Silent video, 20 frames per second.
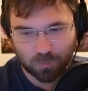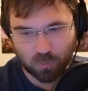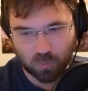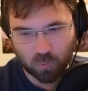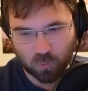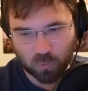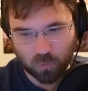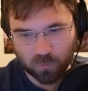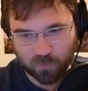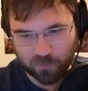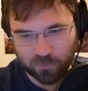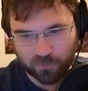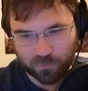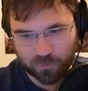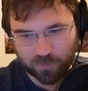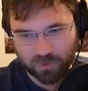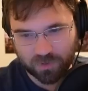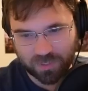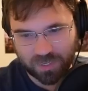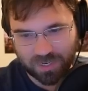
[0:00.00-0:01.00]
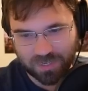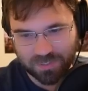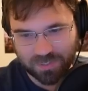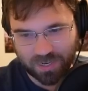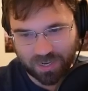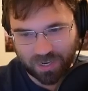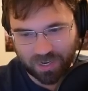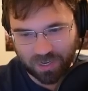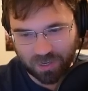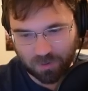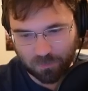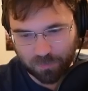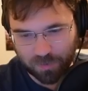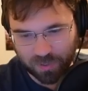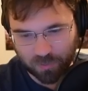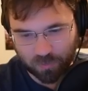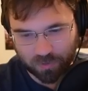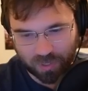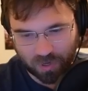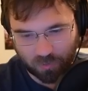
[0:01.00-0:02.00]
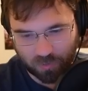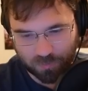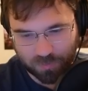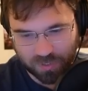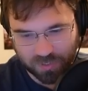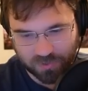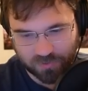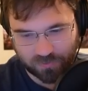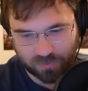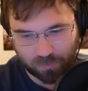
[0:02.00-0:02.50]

Oof, that is a big one that we missed.